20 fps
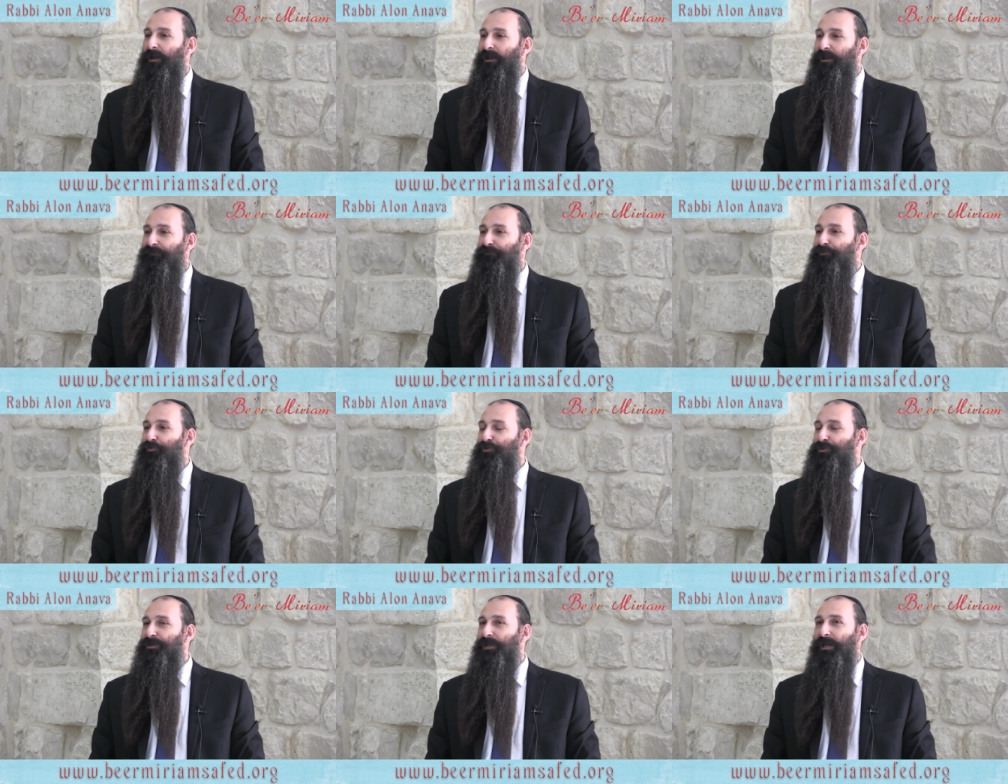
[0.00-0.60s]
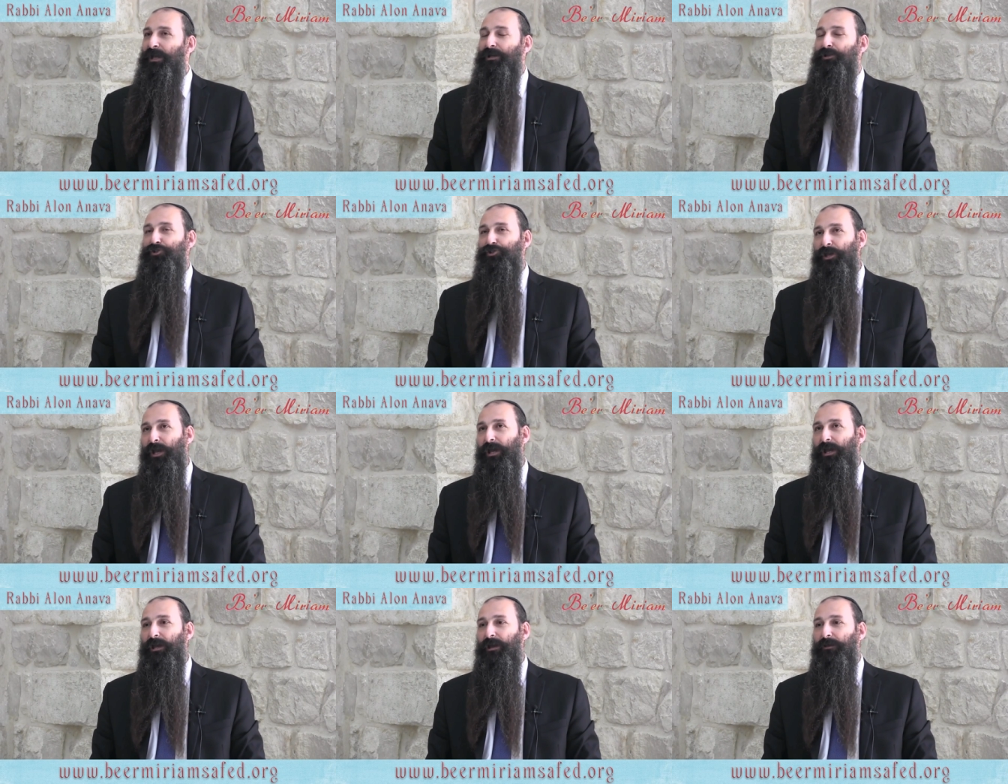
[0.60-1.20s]
if you say,
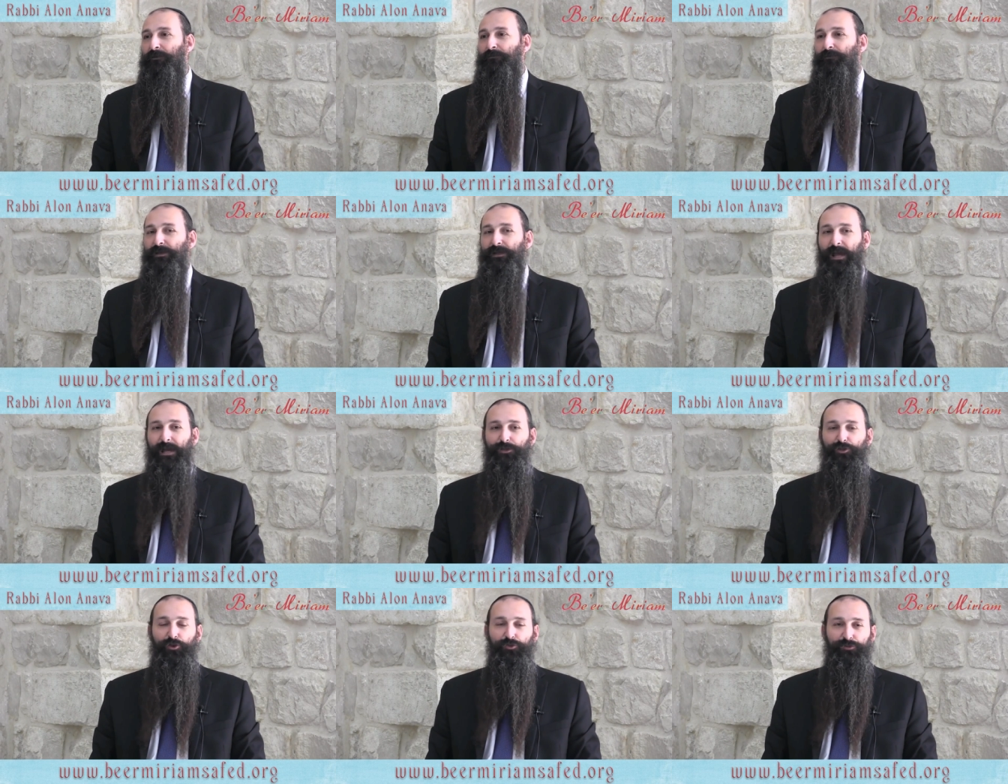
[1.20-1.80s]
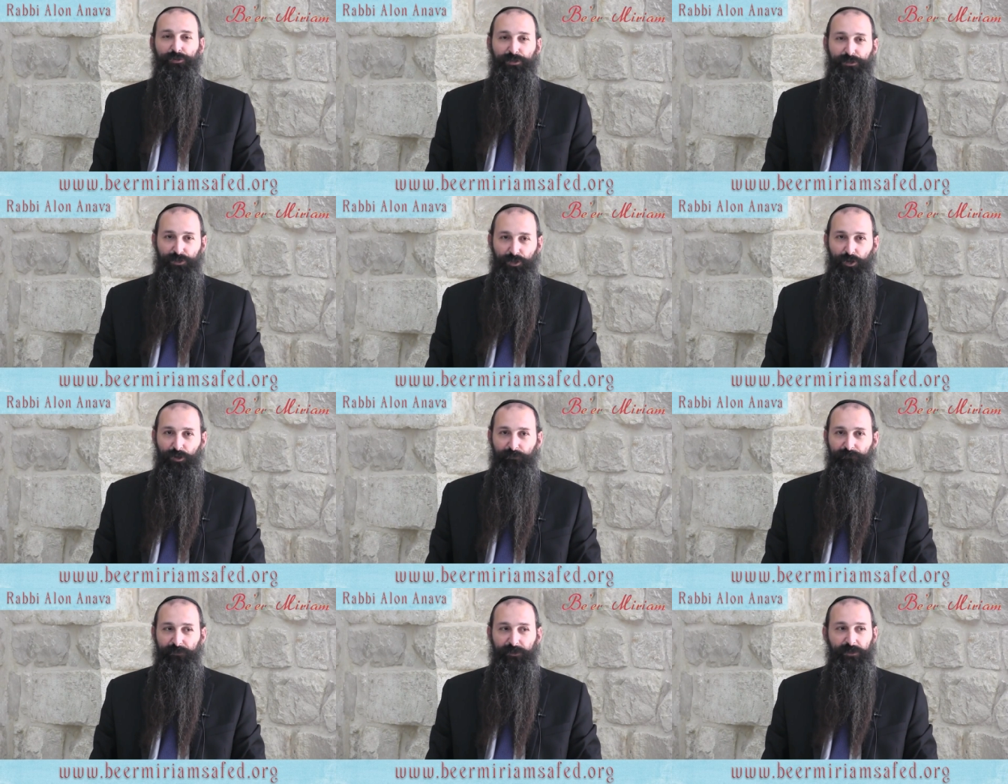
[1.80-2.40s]
Hashem, I don't
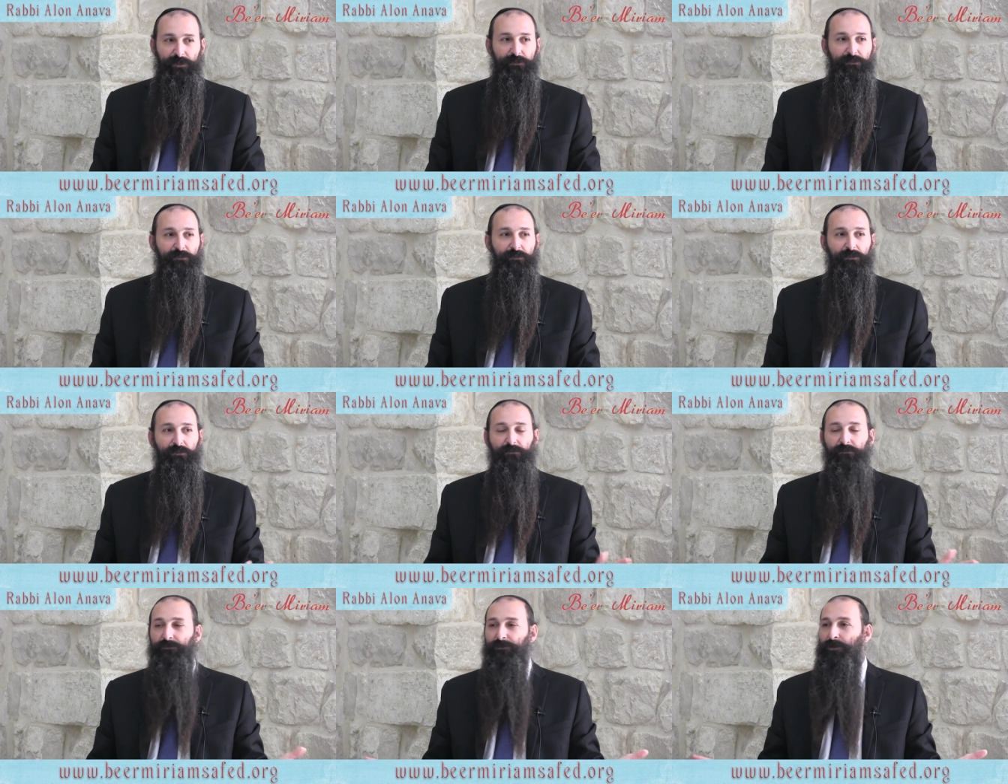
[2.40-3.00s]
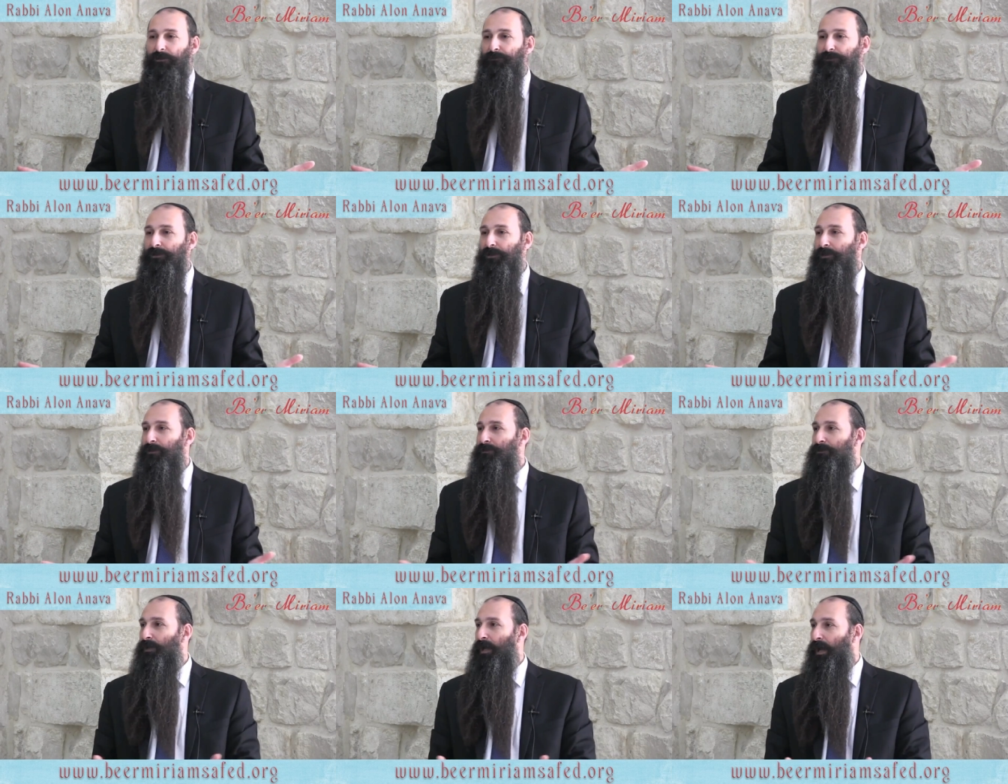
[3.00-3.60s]
deserve it, Hashem
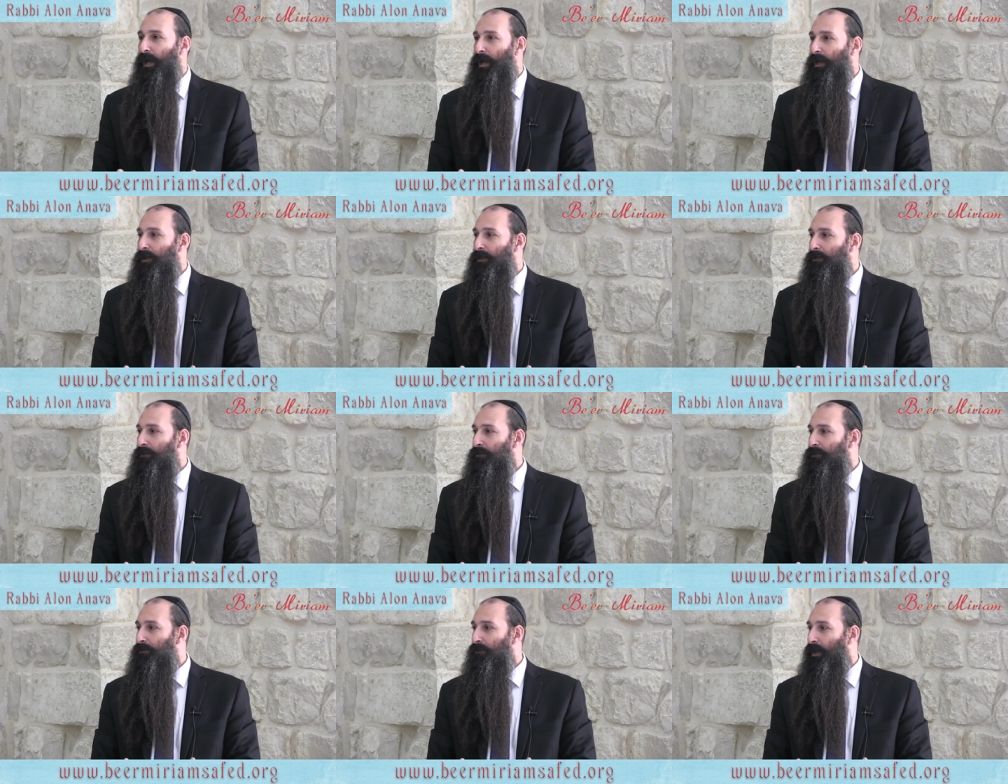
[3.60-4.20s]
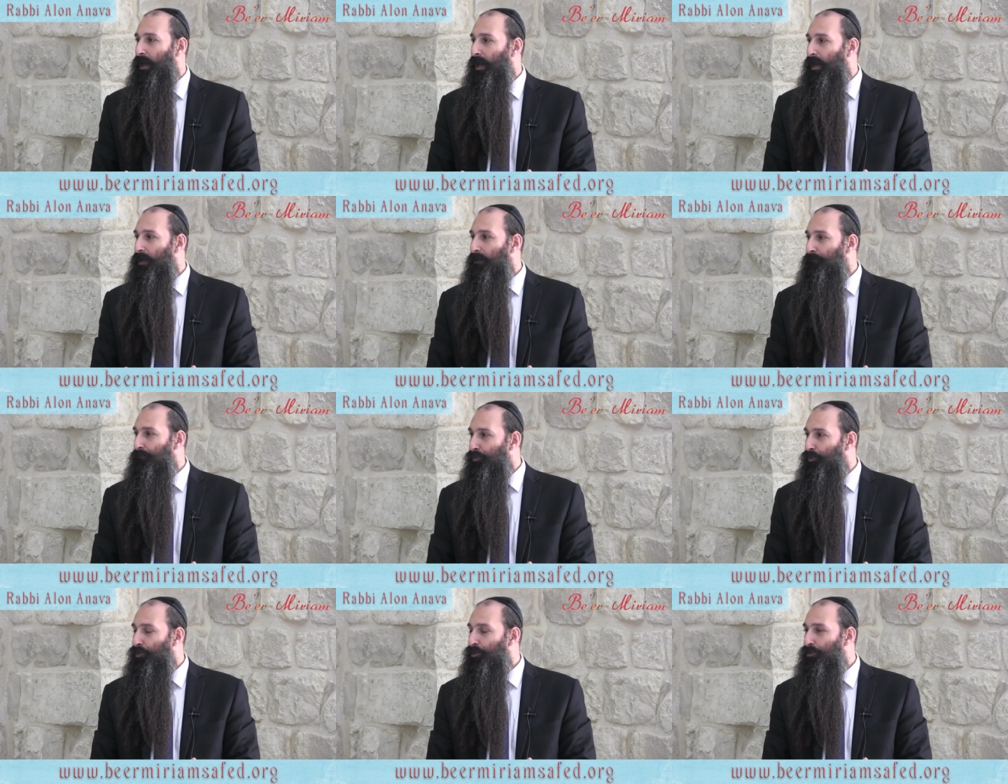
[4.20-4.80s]
says, I,
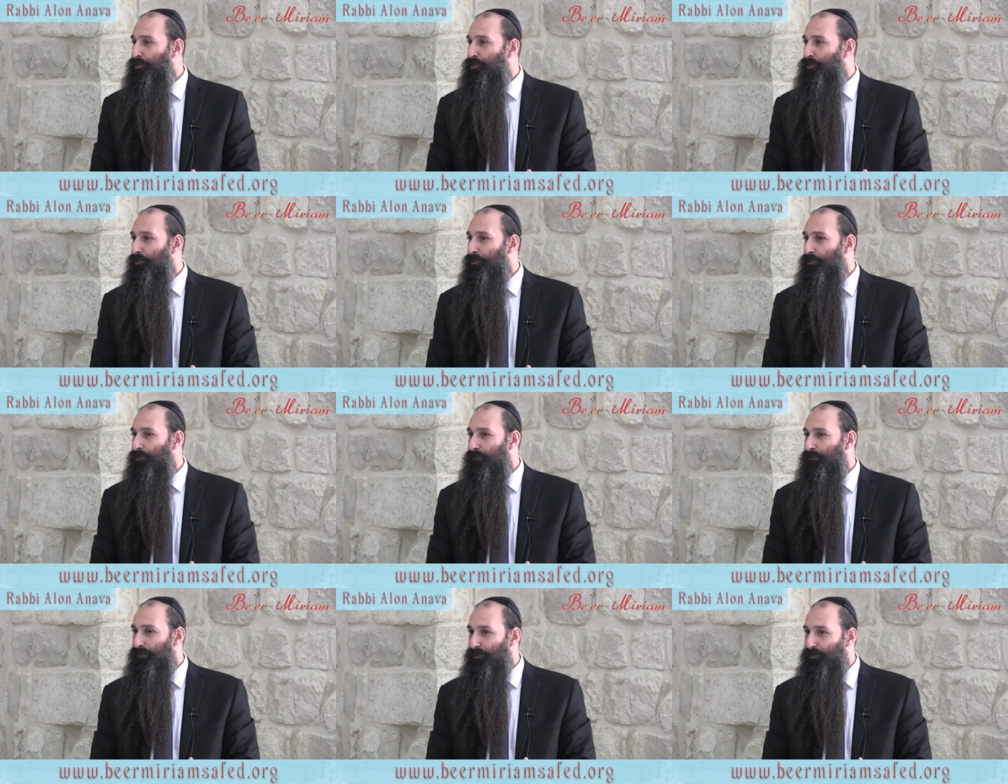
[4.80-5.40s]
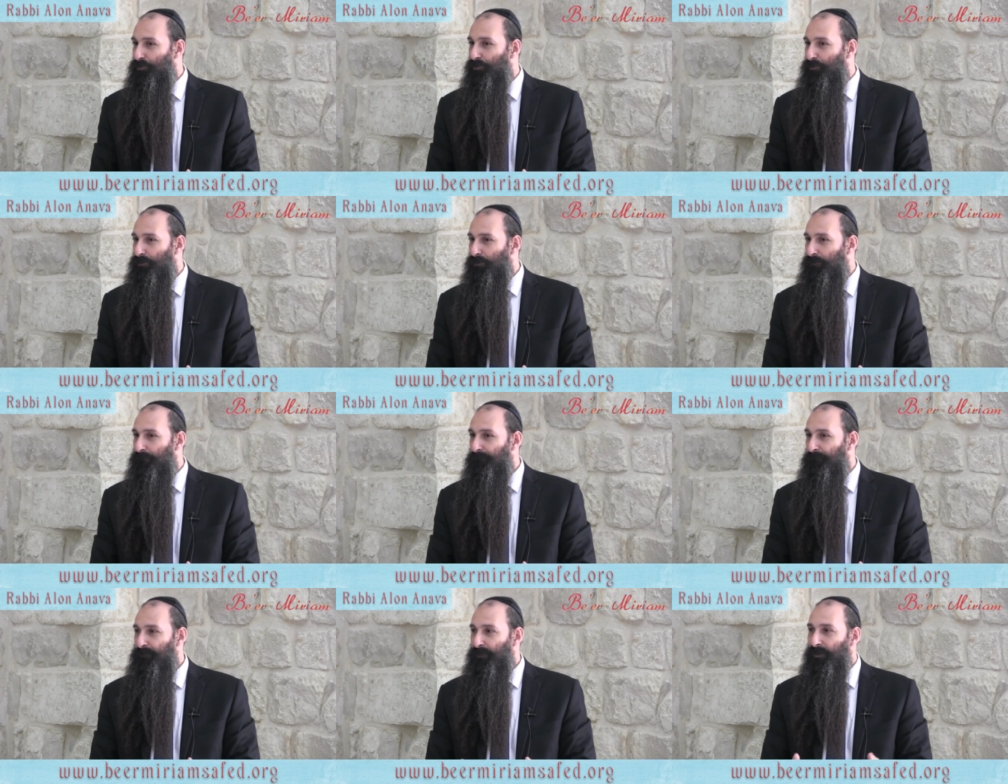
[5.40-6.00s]
I booked your
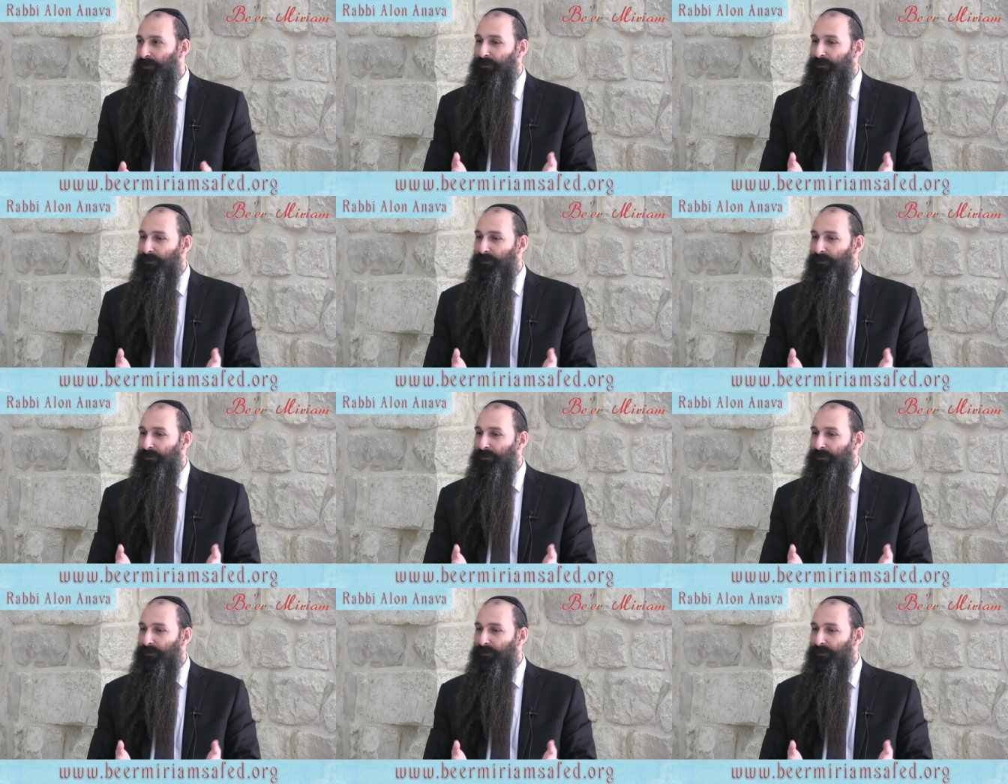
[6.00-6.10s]
tour,